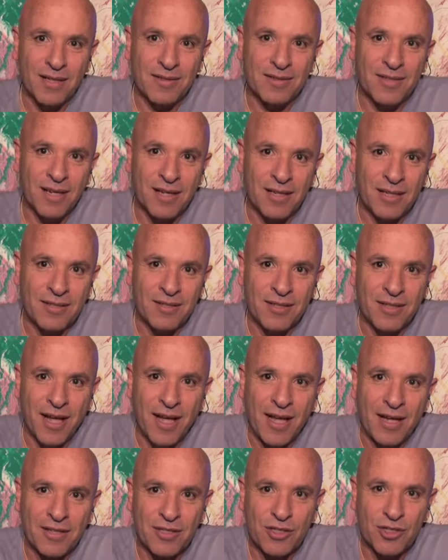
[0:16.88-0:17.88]
at the
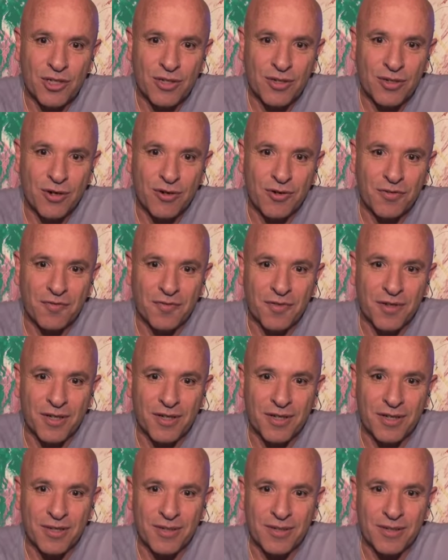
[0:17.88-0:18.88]
leading edge
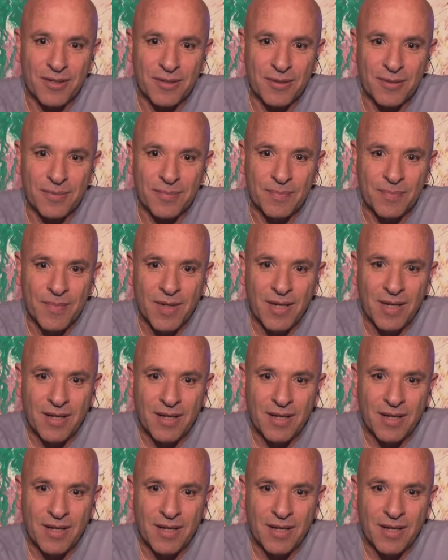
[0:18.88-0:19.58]
of